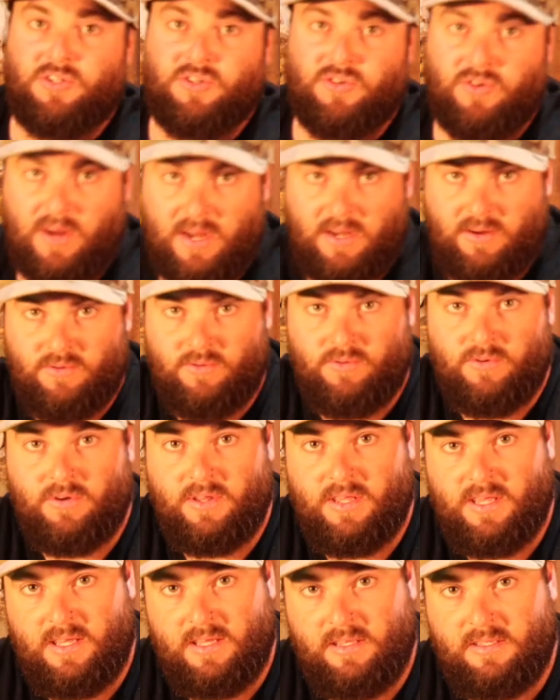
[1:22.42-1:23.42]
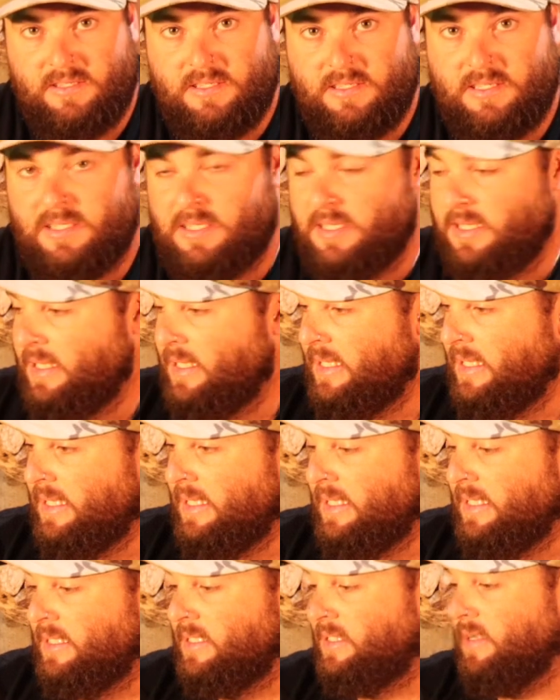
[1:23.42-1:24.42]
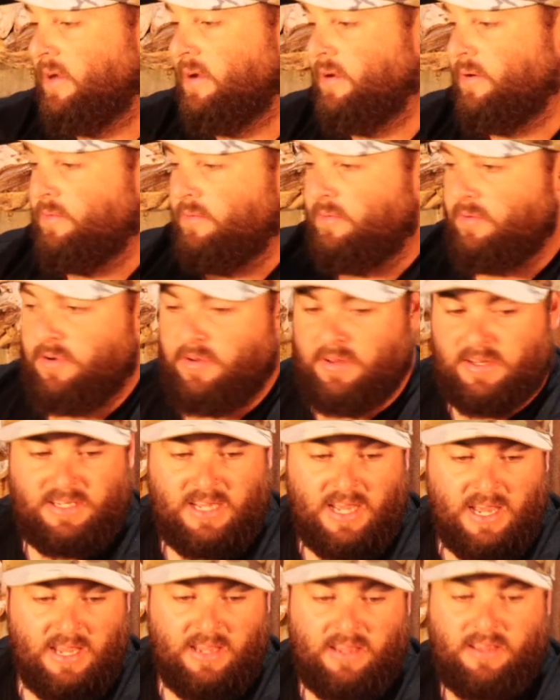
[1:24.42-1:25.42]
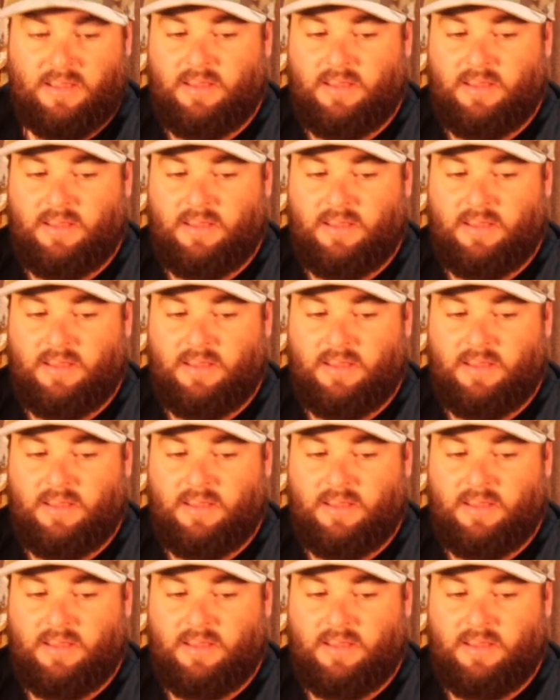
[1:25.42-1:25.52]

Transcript: train horn kits. So we've got a tank,